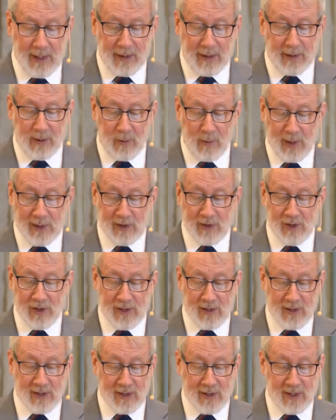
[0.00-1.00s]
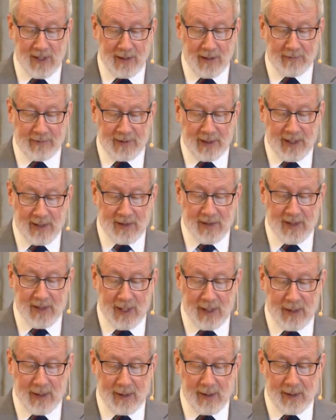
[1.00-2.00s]
the one Jesus loved, and
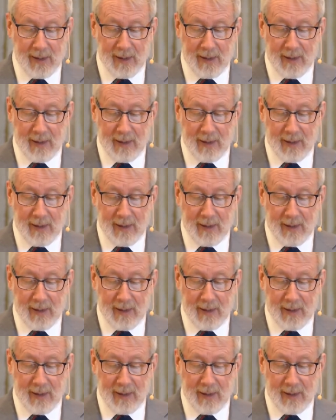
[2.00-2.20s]
said,